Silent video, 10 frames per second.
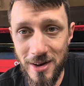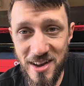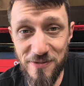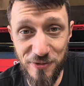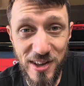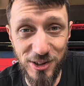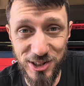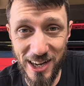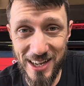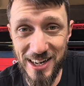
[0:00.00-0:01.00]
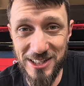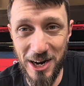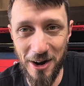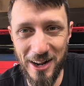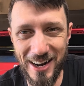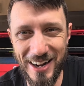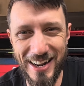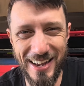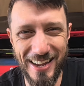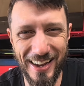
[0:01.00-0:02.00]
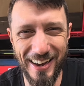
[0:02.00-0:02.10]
It feels like an eternity.